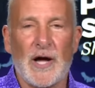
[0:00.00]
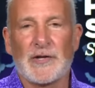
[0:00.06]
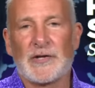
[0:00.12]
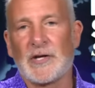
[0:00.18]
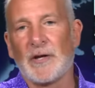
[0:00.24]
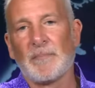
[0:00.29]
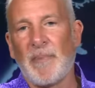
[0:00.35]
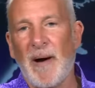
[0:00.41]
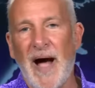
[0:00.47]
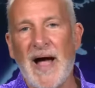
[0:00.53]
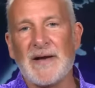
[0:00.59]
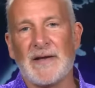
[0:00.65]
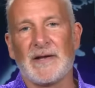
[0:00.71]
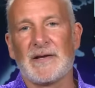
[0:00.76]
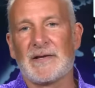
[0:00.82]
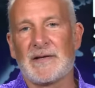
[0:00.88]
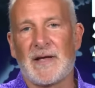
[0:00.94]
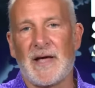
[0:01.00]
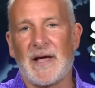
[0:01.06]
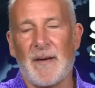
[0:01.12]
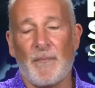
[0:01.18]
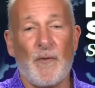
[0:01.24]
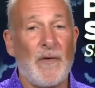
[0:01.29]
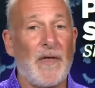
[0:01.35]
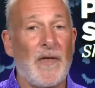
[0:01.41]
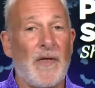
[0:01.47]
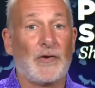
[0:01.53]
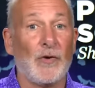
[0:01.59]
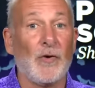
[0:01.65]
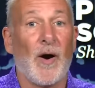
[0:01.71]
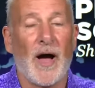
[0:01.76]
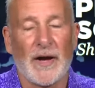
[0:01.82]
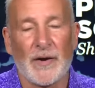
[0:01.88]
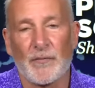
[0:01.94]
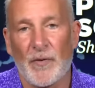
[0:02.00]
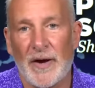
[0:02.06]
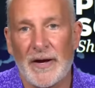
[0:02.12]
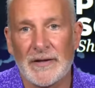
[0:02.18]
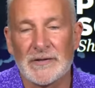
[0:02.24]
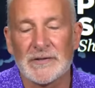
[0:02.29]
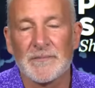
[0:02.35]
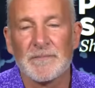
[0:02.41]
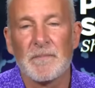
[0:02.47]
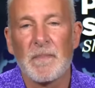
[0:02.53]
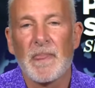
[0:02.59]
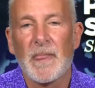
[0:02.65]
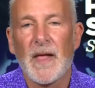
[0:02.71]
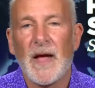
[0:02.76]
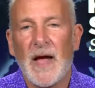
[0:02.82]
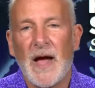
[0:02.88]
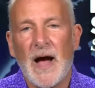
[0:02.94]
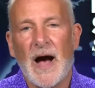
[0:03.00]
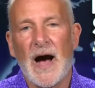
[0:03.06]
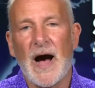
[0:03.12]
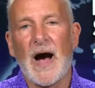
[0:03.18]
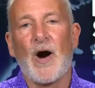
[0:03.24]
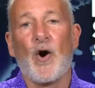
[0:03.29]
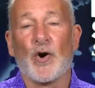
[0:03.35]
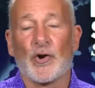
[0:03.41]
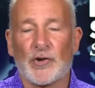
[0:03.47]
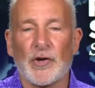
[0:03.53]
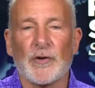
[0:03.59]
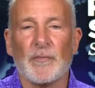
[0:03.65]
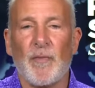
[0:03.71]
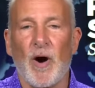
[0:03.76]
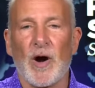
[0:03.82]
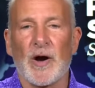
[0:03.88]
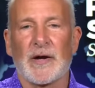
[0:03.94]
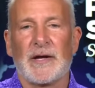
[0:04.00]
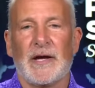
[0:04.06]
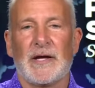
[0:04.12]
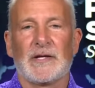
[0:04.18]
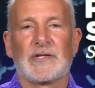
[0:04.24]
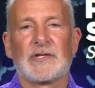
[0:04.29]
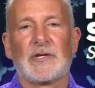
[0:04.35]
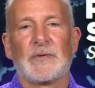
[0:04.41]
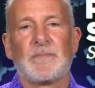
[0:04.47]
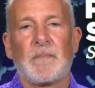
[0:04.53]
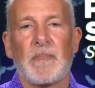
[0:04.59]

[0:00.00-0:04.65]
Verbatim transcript: to the Biden cap when they do hike rates uh, or to the markets.